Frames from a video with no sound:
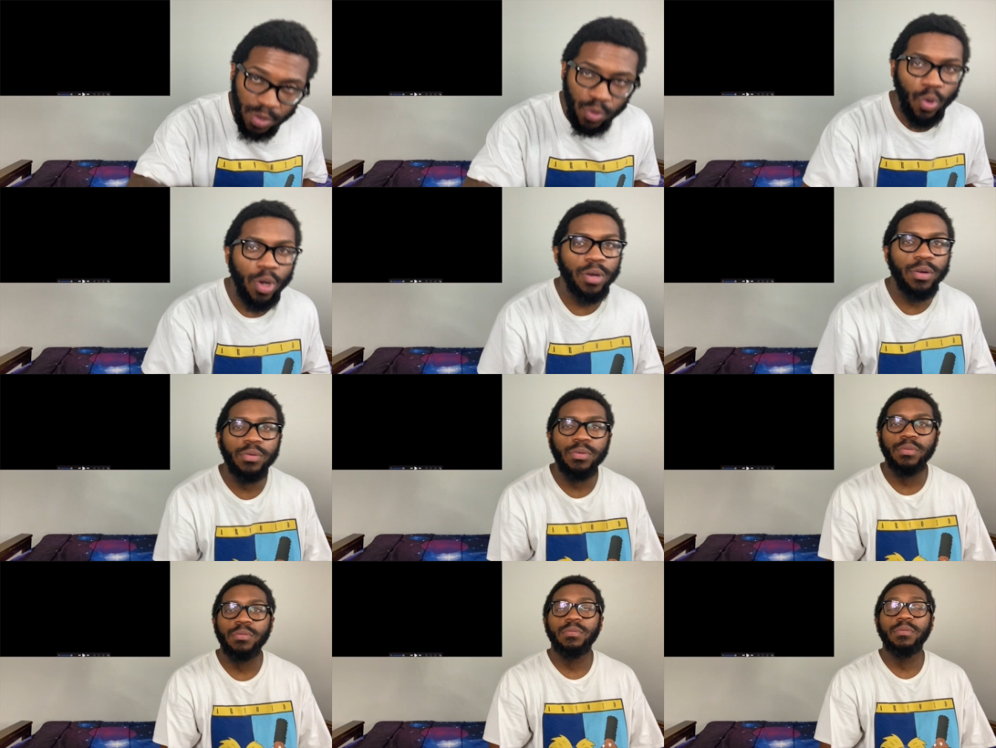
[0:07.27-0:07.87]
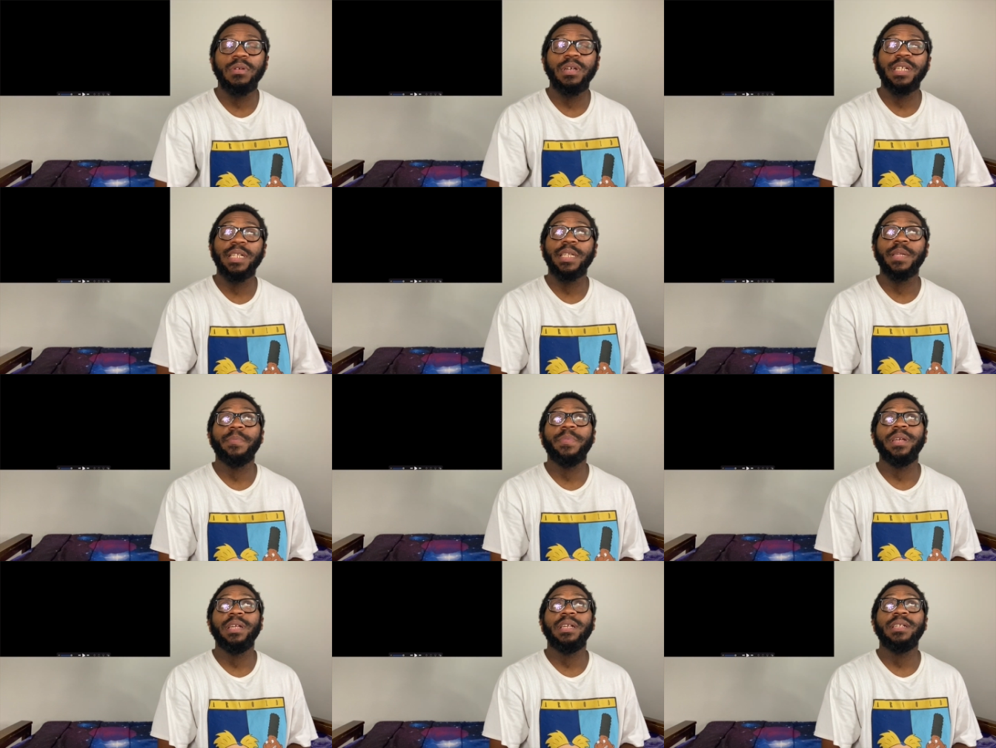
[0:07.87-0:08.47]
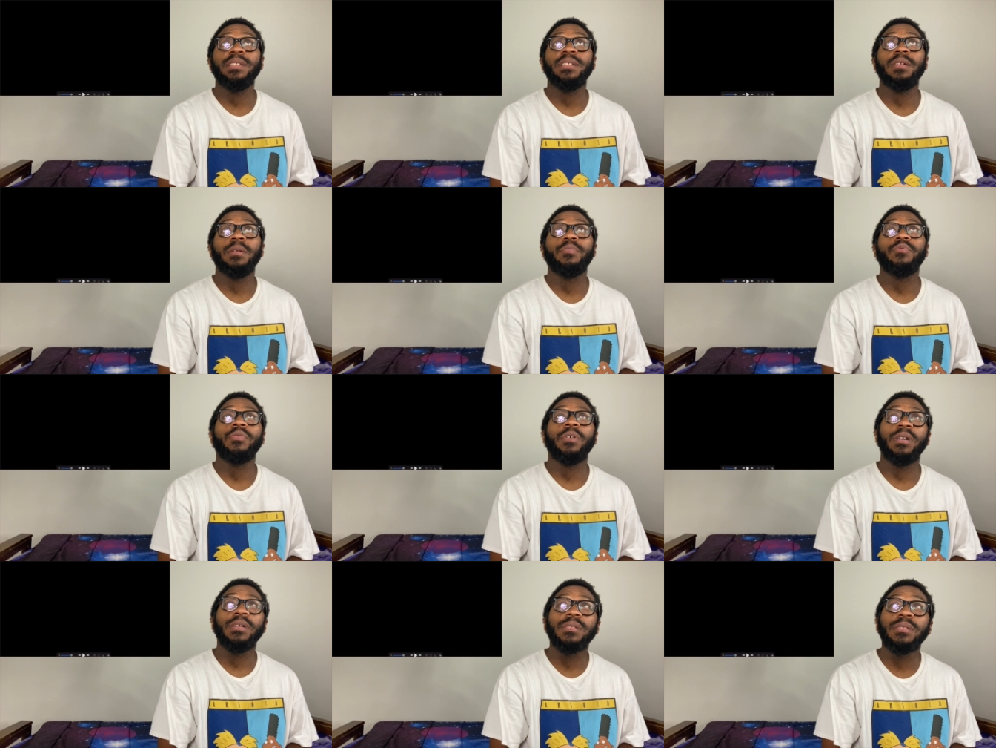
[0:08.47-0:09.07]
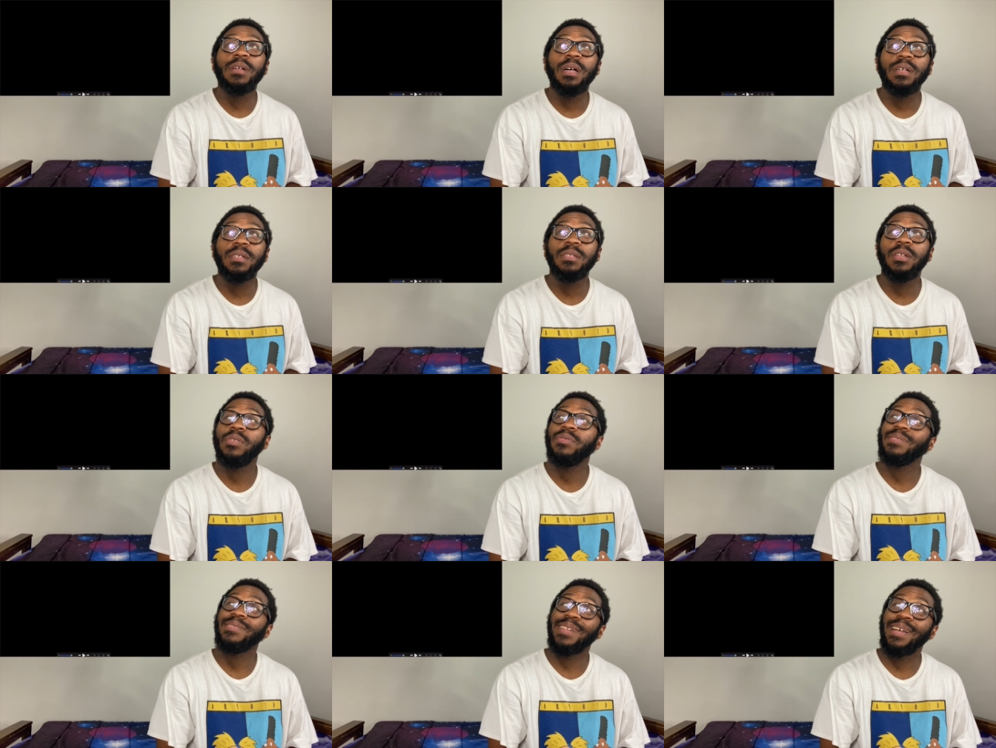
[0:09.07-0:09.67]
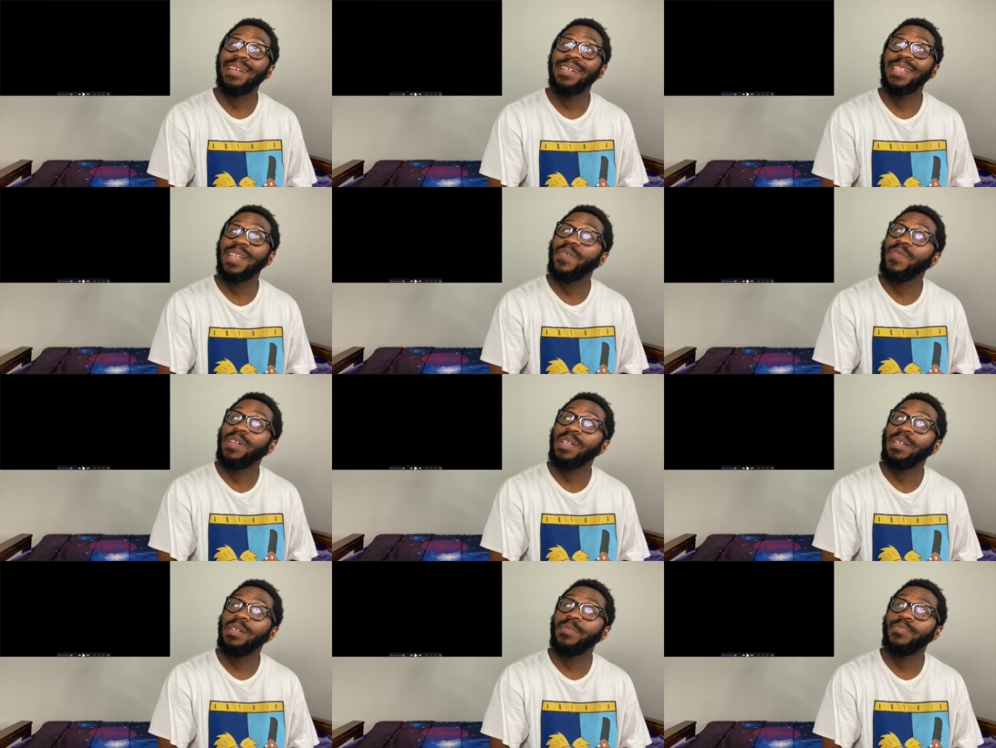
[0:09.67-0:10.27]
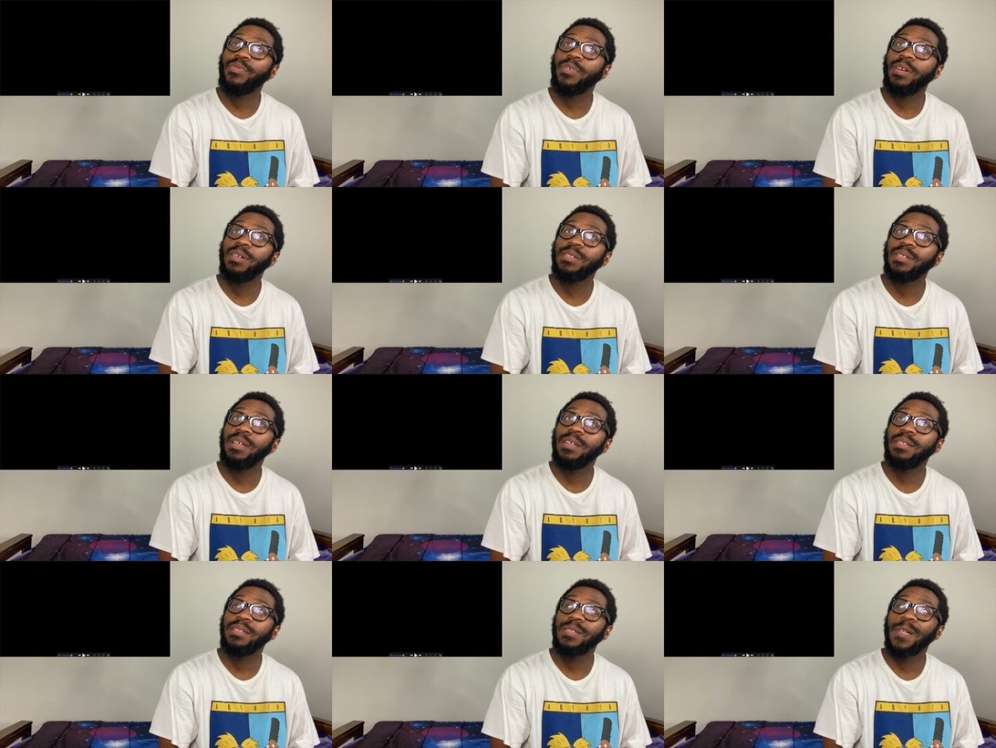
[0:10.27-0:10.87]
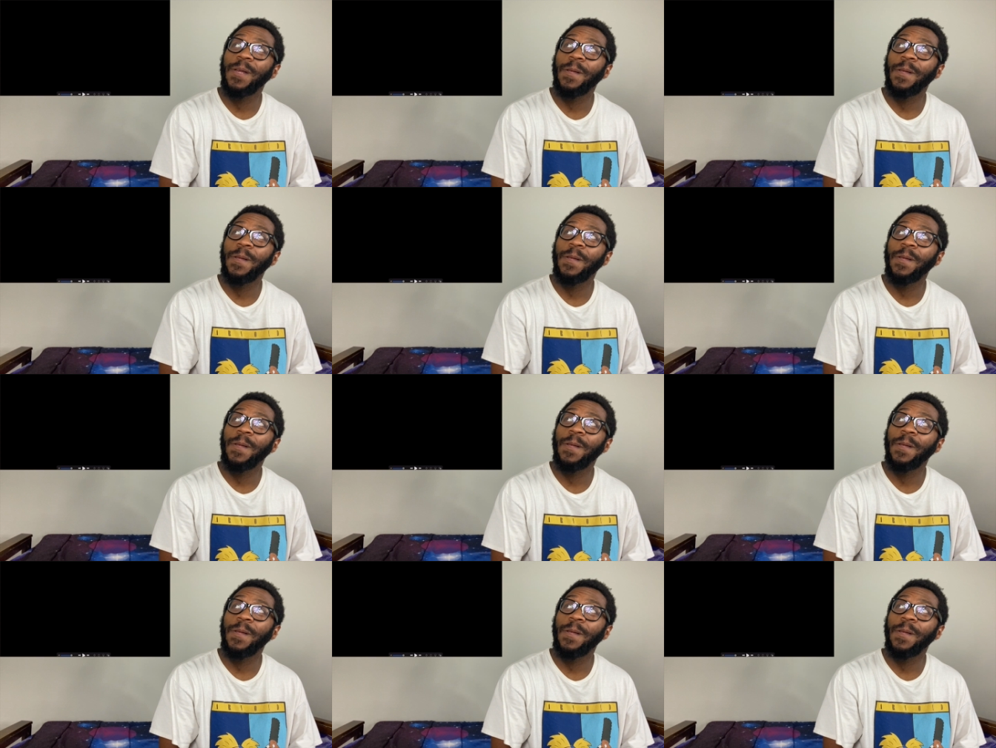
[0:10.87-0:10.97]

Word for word: Well, it's in, it's in the process. No, it's not. It's not even in the process.